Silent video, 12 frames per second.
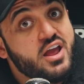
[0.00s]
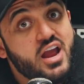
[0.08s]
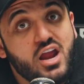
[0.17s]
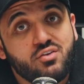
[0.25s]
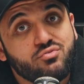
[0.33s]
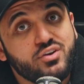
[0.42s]

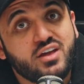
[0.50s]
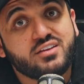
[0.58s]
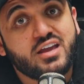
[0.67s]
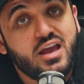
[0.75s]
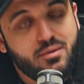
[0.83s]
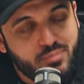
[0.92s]
every other
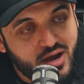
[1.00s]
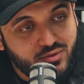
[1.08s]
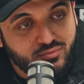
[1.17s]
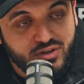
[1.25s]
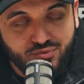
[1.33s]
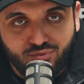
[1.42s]

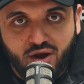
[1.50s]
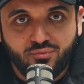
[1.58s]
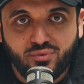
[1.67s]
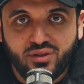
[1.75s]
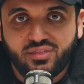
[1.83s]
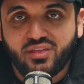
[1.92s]
campaign we'd
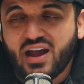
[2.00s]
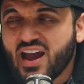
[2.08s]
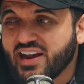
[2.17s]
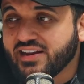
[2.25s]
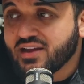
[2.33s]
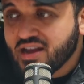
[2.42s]
run with
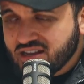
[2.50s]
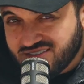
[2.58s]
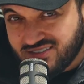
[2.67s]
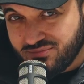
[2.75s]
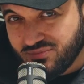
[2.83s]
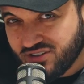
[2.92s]
a
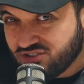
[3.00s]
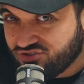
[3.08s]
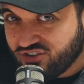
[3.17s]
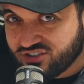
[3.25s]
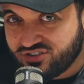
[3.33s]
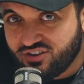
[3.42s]
similar
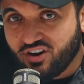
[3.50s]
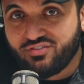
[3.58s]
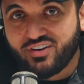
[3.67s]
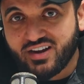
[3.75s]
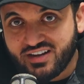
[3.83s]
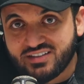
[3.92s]
structured
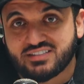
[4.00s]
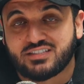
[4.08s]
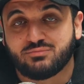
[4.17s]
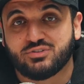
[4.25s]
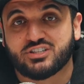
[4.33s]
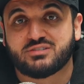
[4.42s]
offer in a
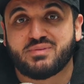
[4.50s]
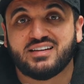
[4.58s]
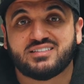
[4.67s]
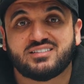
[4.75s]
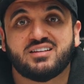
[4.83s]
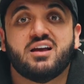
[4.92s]
similar
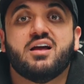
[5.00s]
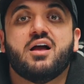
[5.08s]
space